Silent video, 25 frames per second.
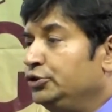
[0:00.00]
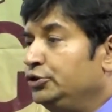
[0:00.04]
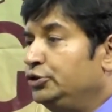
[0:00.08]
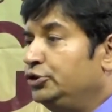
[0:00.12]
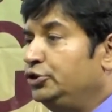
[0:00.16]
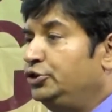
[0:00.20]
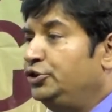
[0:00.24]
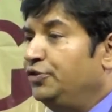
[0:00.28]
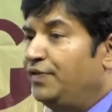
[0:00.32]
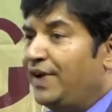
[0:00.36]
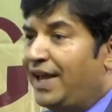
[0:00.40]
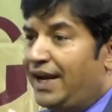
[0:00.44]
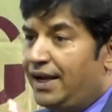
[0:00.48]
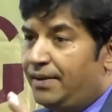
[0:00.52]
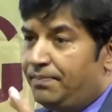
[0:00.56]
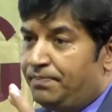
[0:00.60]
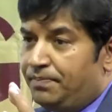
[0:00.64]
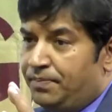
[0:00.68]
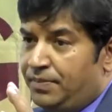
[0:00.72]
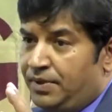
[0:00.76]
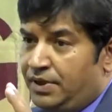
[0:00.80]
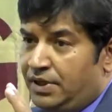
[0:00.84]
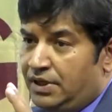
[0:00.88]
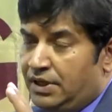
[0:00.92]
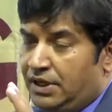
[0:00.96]
to
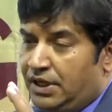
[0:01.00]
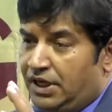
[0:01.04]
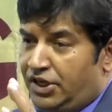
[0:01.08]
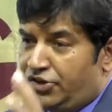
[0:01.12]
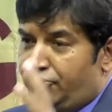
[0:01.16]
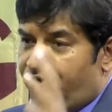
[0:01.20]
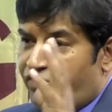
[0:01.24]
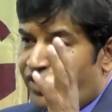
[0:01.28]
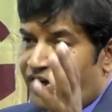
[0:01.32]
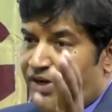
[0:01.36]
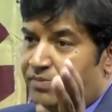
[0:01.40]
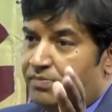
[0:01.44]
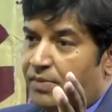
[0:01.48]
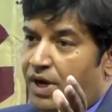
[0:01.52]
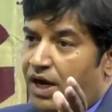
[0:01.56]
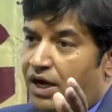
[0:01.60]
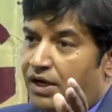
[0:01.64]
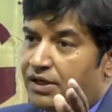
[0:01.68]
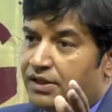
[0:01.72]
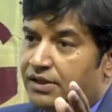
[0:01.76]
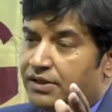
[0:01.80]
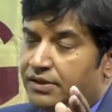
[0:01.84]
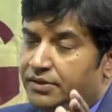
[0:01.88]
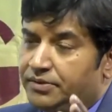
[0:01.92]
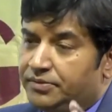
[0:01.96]
develop a
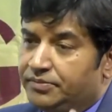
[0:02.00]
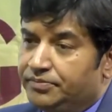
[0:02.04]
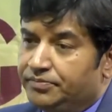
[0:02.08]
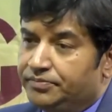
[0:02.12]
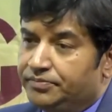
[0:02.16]
trademark.